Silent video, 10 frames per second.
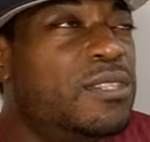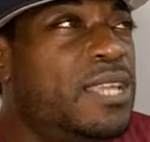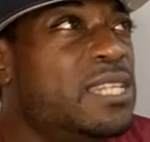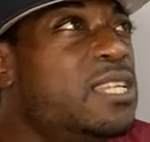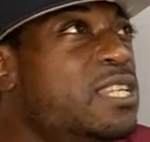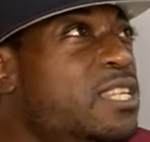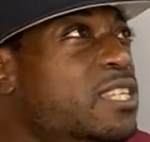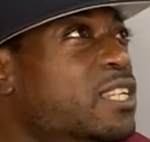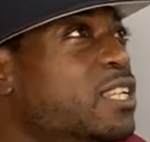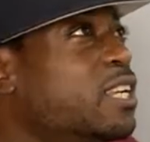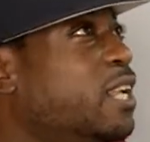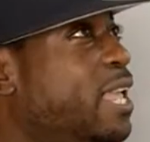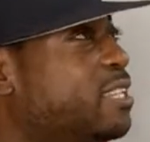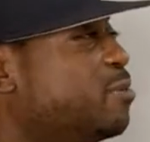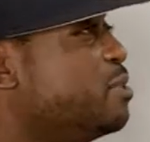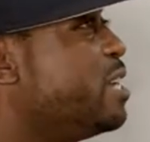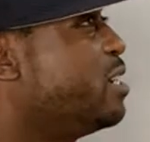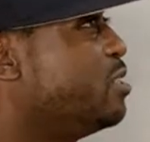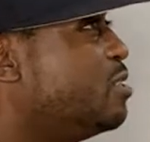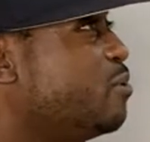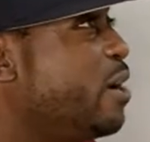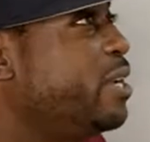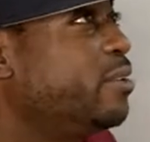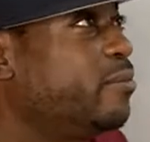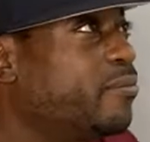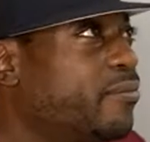they needed an explanation, right?